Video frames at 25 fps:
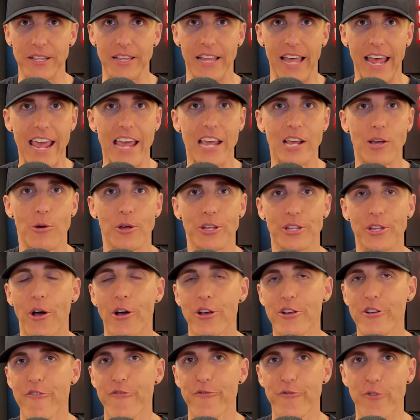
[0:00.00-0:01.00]
lake with
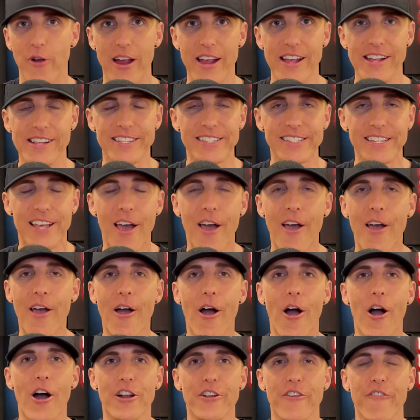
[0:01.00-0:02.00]
all your friends
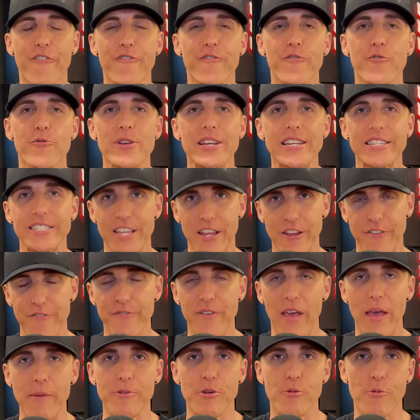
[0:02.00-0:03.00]
on a freezing
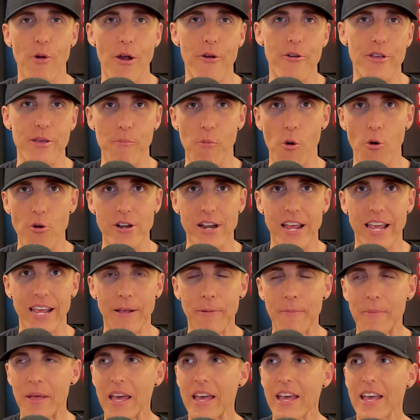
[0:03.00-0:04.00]
February morning?
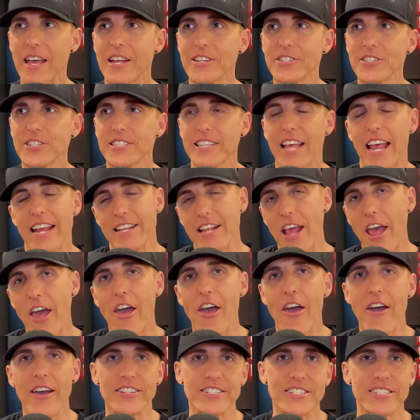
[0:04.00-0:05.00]
And she's like,
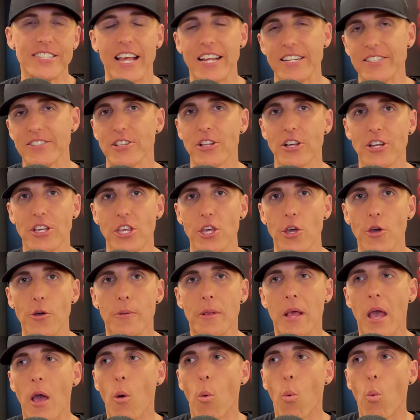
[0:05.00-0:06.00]
nah, I just like to look cute.
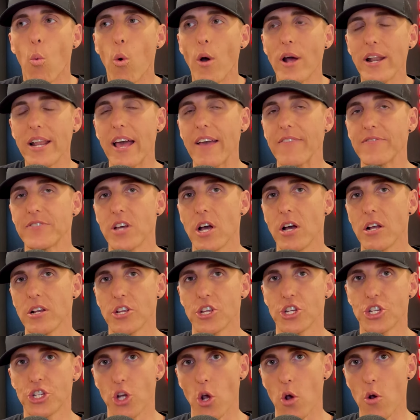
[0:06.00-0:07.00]
What I've done
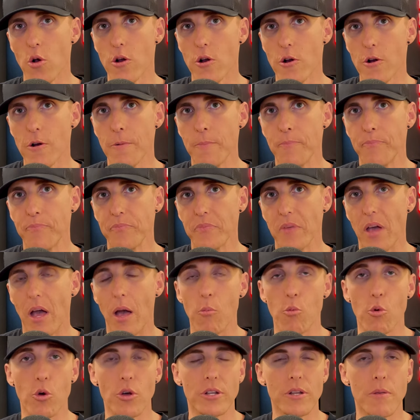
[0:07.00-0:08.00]
is show her
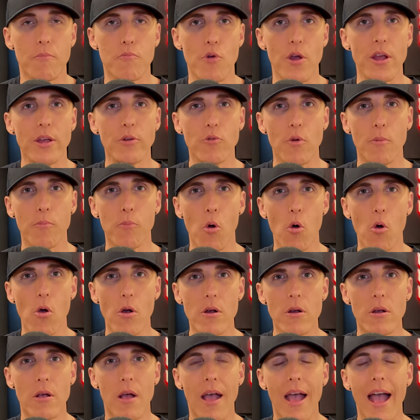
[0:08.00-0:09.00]
I'm willing to break
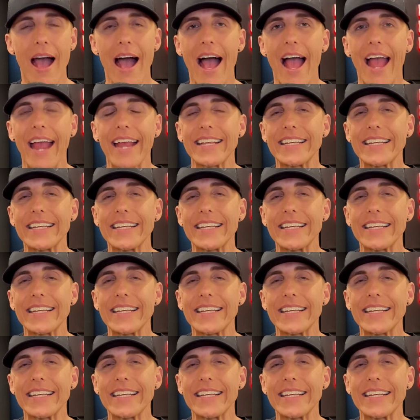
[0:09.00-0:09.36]
rapport. I